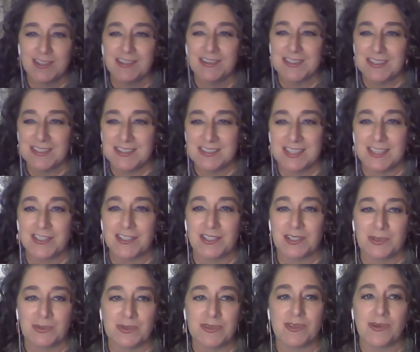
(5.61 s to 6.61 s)
that this
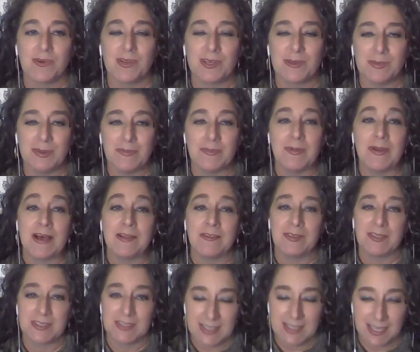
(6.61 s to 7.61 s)
session was going to be about
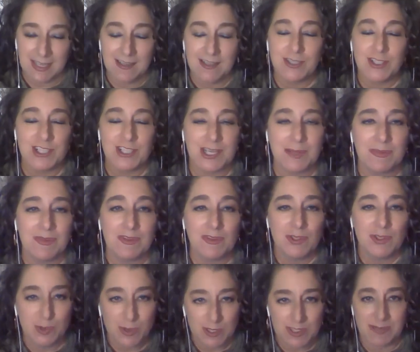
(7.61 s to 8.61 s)
the state and shape of the
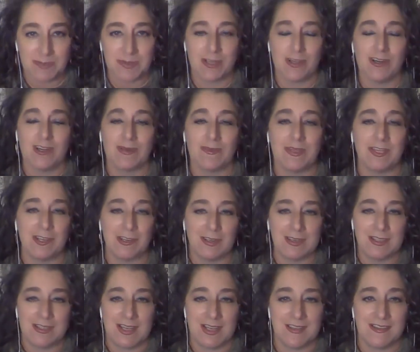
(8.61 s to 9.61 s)
tourism economy here
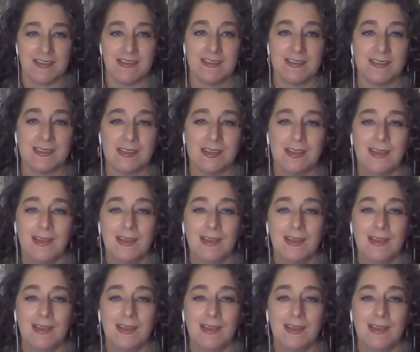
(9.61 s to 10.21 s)
in Texas,